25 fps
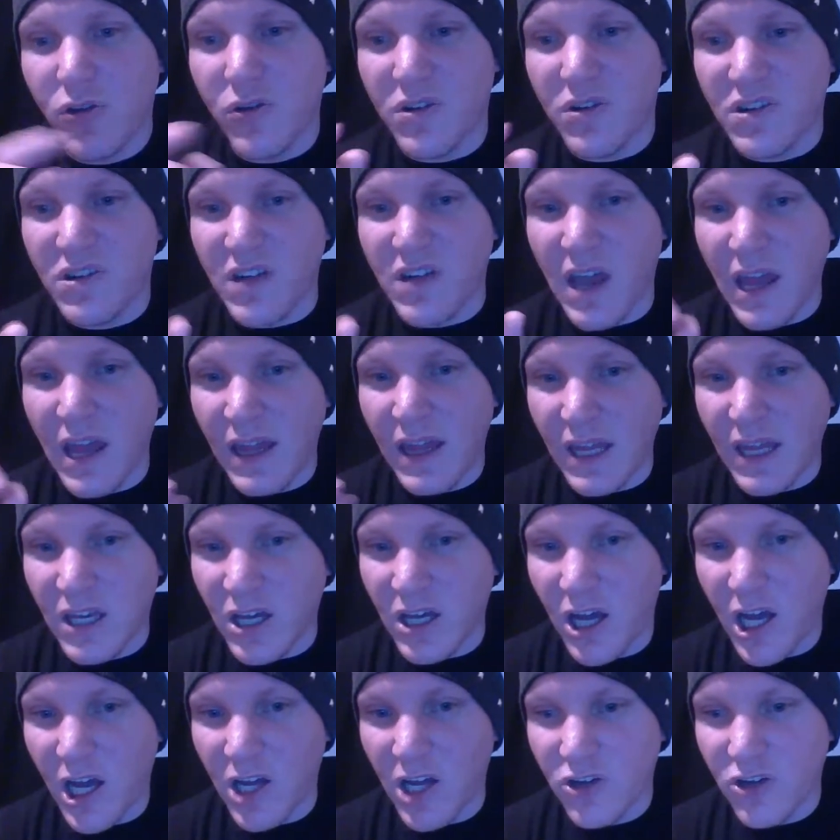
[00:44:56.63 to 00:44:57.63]
You sign the
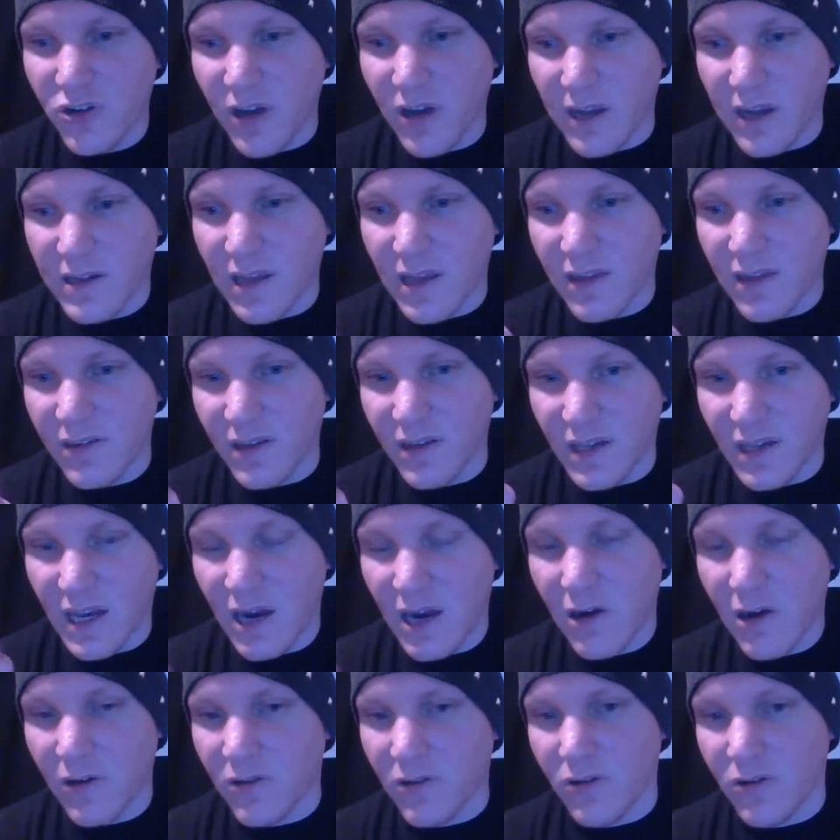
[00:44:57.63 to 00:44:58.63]
contract as the
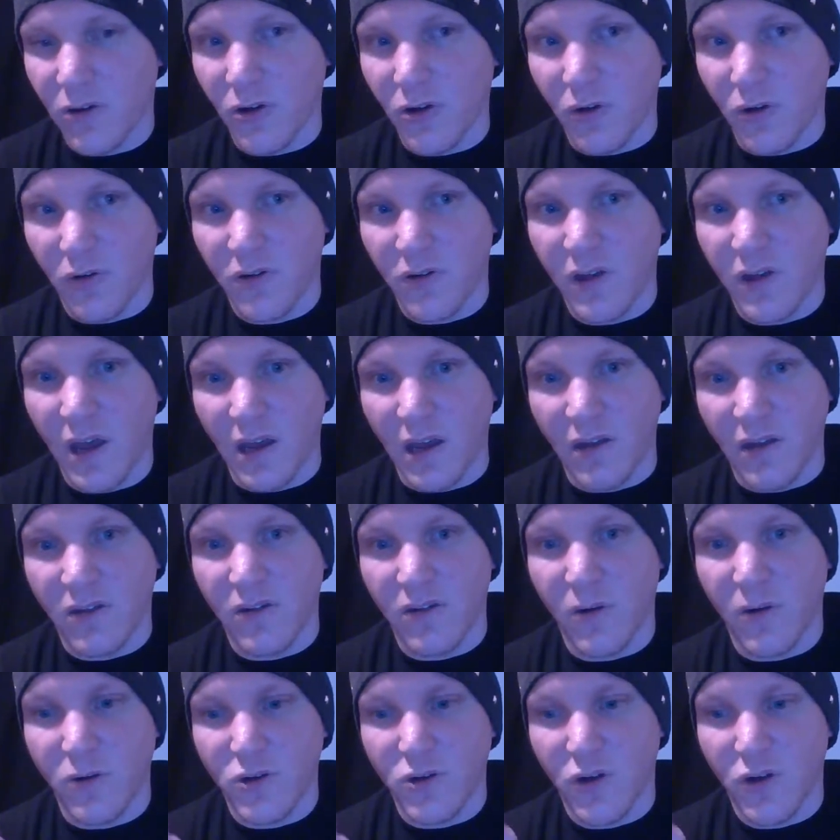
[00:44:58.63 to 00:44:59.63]
character you're signed.
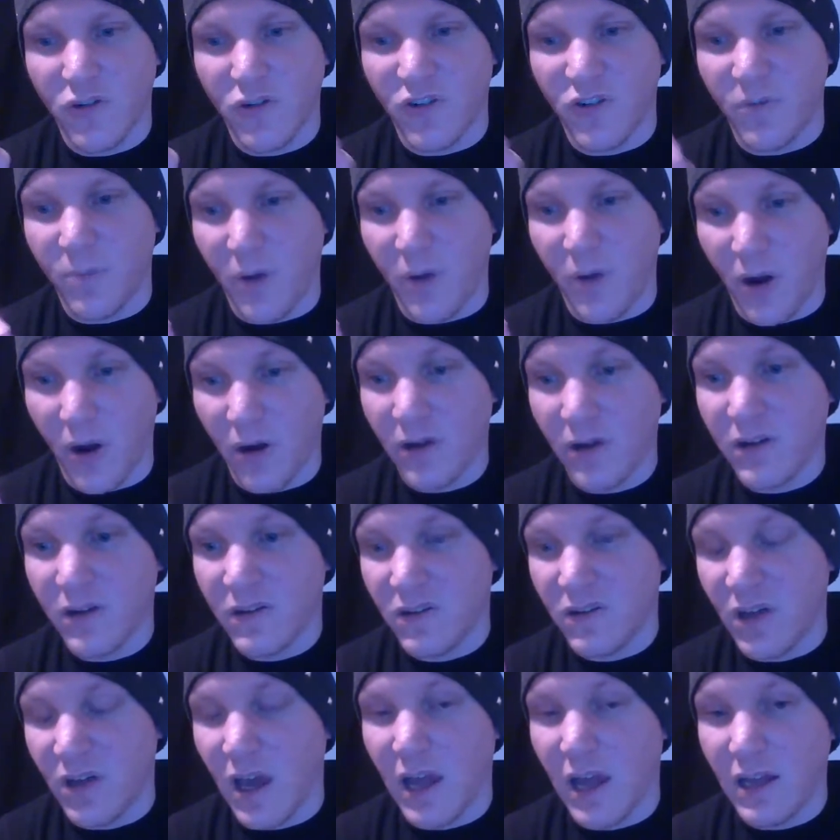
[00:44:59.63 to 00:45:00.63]
So Joseph Park
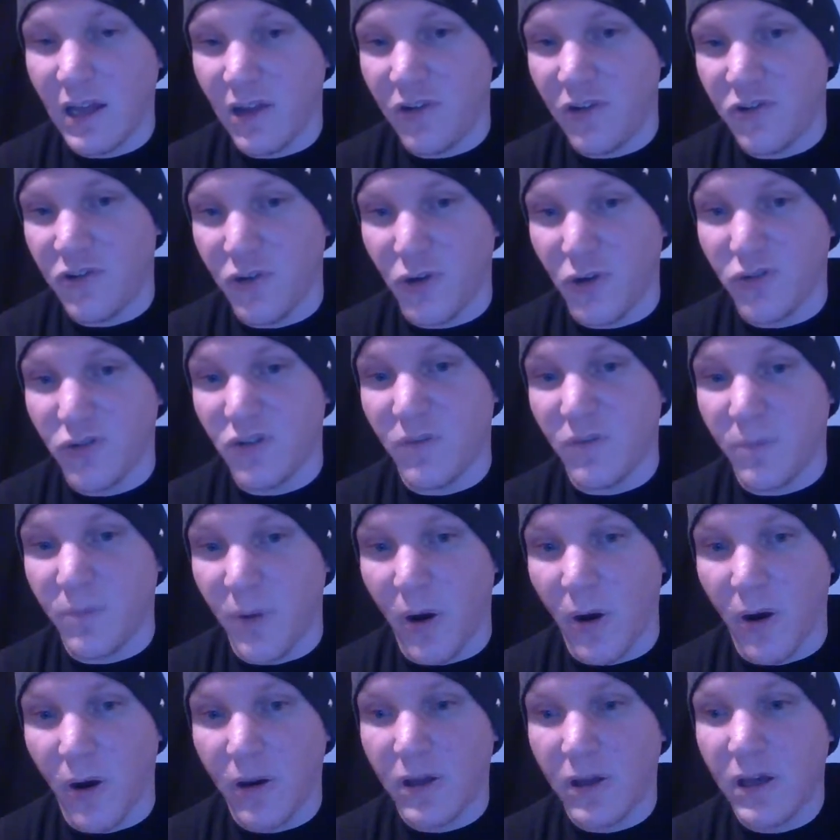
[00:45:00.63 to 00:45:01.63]
signed as Joseph
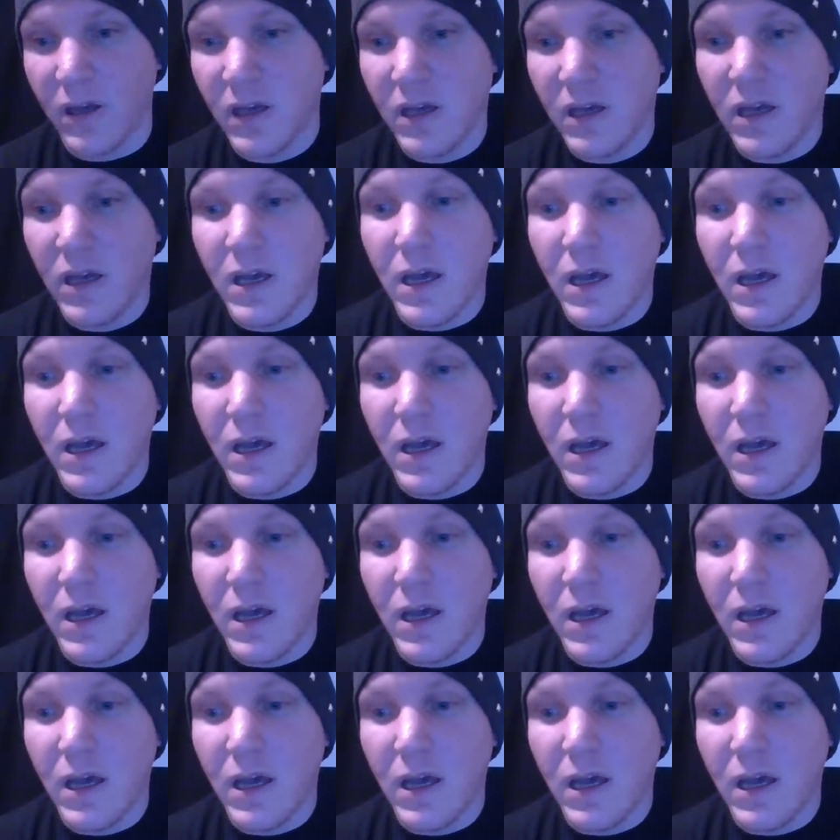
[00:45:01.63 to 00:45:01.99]
Park.